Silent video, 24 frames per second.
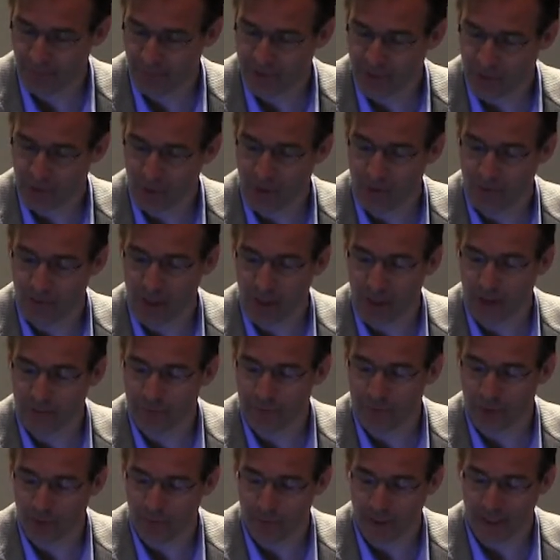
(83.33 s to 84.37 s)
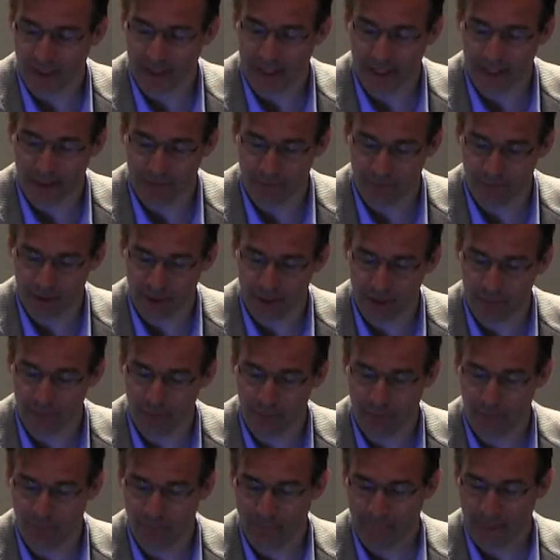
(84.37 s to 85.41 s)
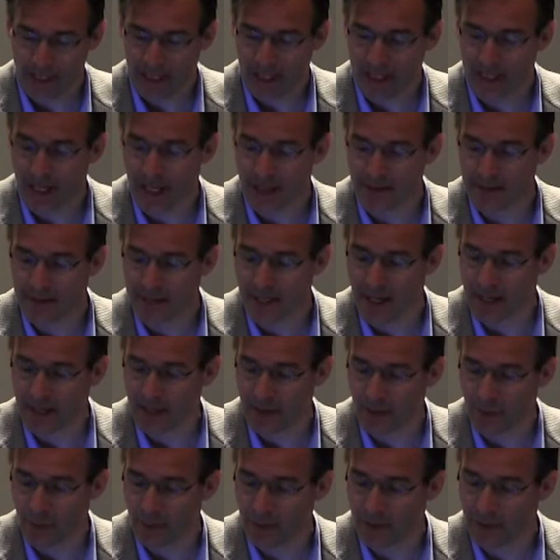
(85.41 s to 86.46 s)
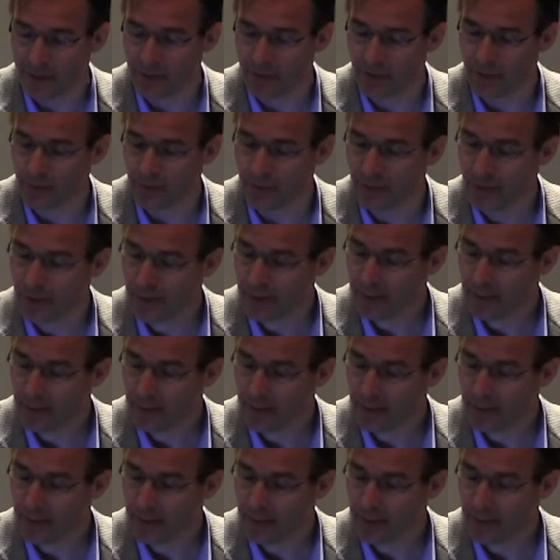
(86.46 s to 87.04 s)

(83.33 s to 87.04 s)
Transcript: So we've gone from a gigaflop in 1993 to